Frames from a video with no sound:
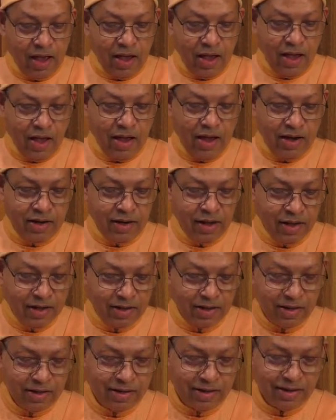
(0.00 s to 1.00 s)
And
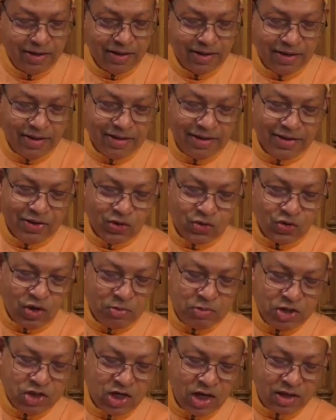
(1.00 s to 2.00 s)

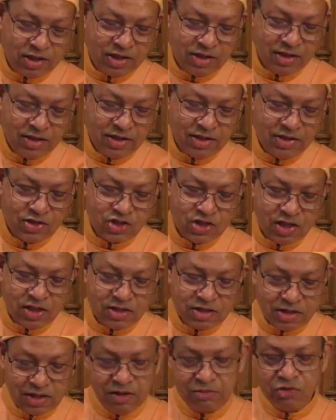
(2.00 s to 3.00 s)
Swami Sharadananda
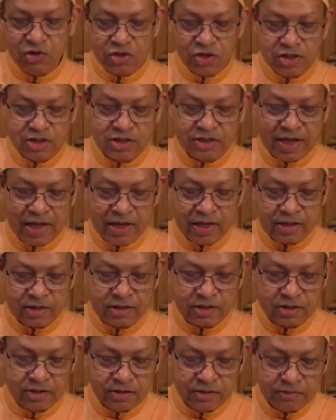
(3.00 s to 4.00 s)
says about his
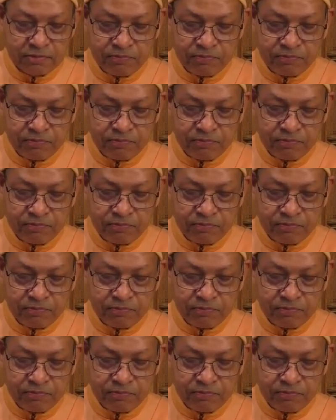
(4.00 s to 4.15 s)
character,